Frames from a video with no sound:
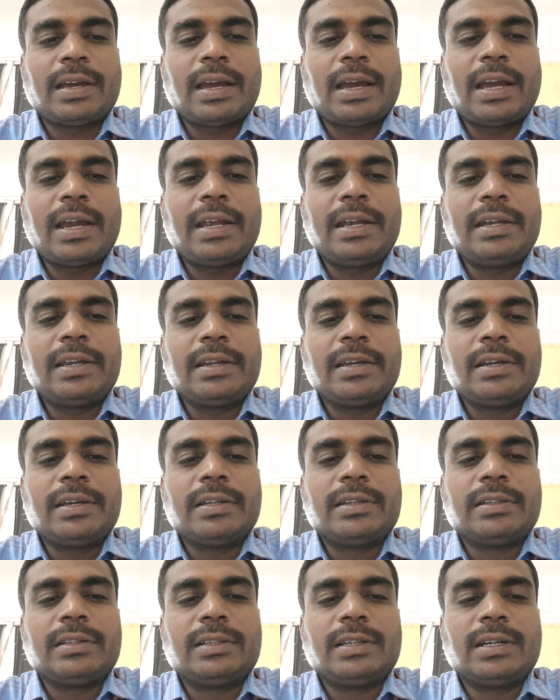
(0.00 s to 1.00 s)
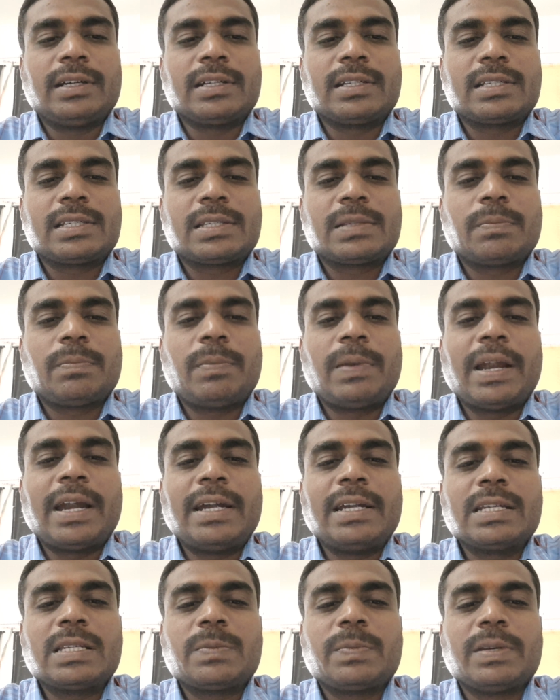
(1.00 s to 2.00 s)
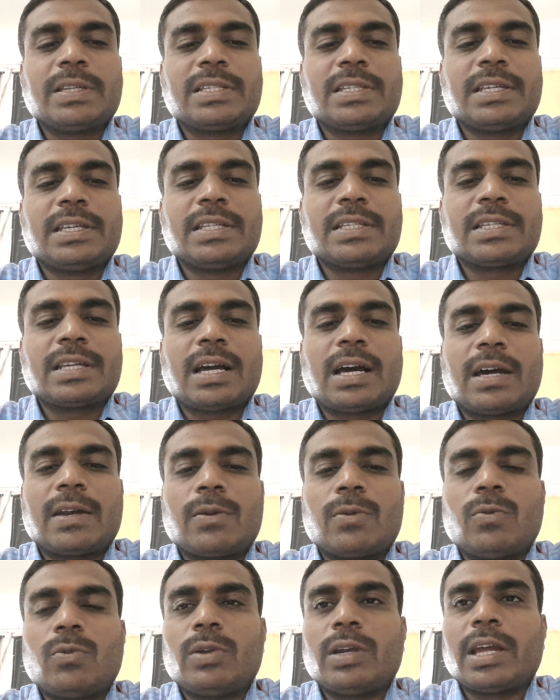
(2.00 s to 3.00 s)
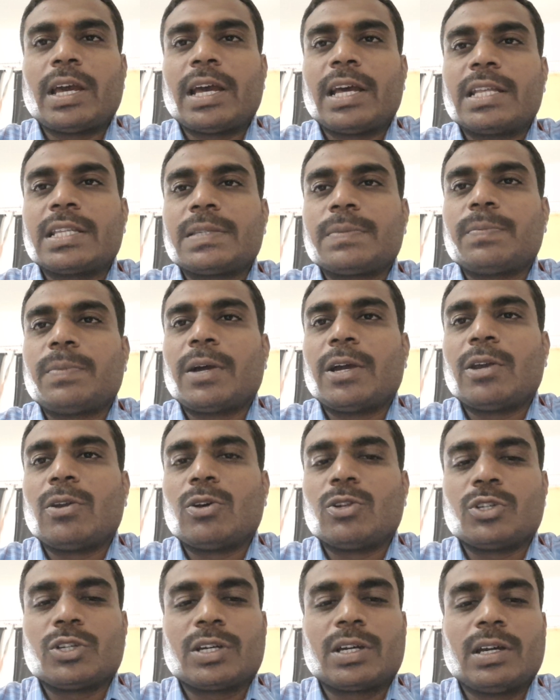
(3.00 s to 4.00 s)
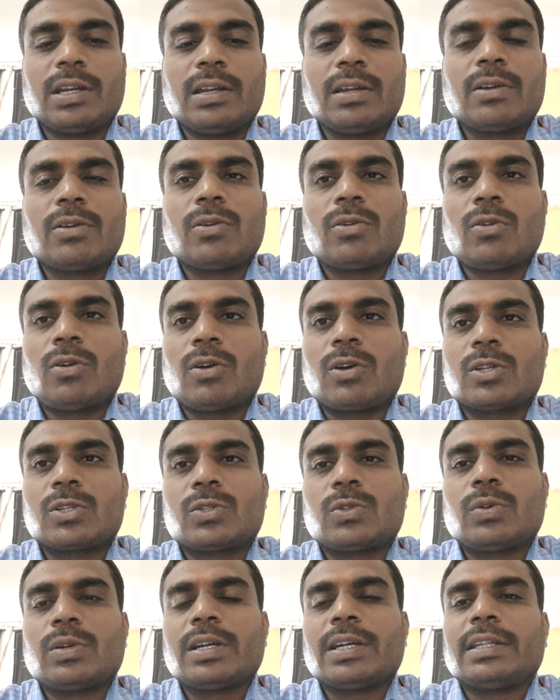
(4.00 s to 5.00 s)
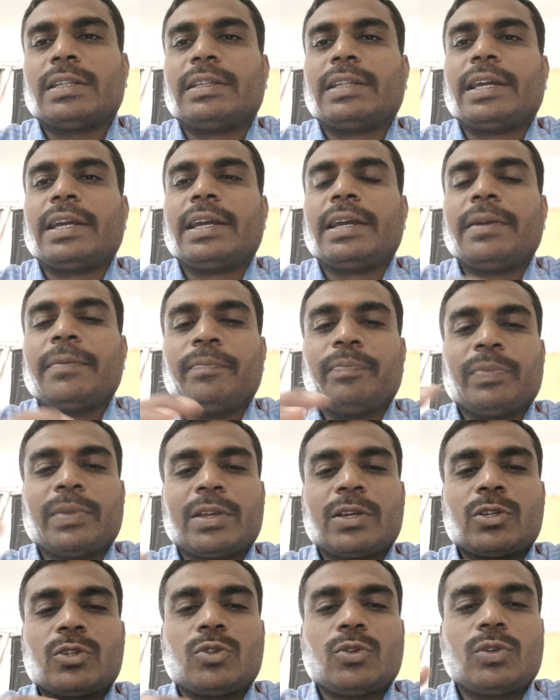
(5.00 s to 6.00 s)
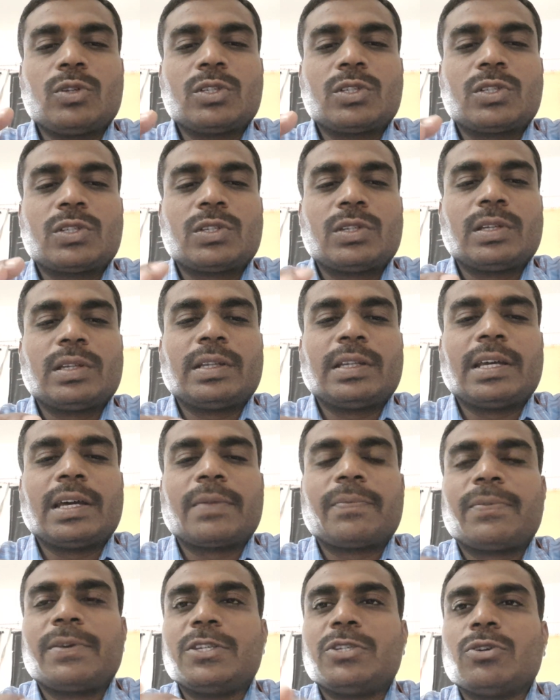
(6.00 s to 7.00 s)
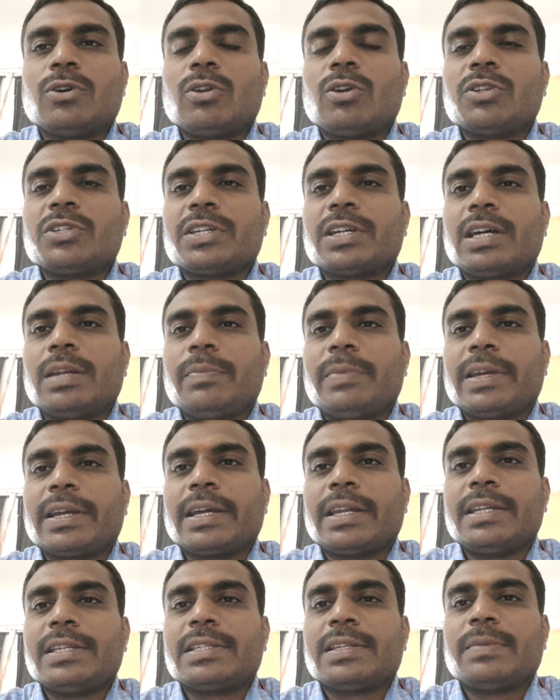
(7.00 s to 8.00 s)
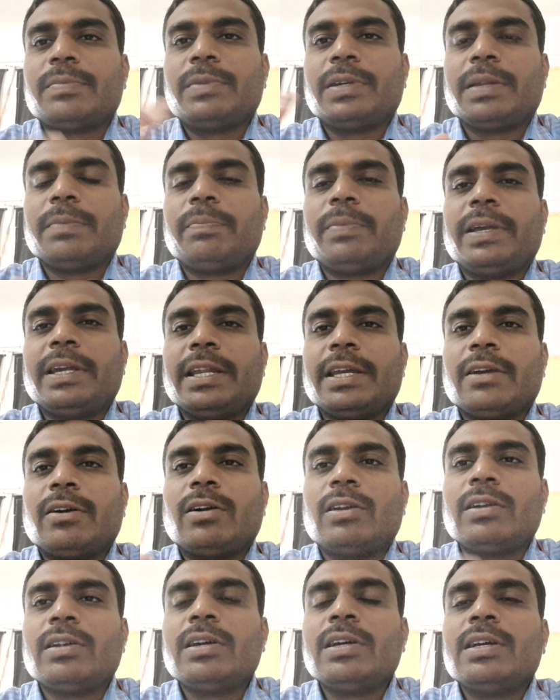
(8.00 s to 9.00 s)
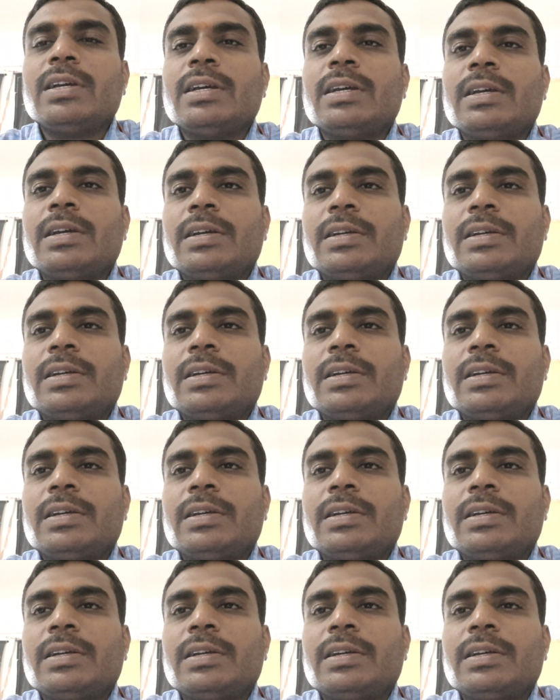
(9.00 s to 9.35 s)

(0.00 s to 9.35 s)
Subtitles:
and thus plant species are known as biological clocks. Okay, they shows their physiological mechanism depending on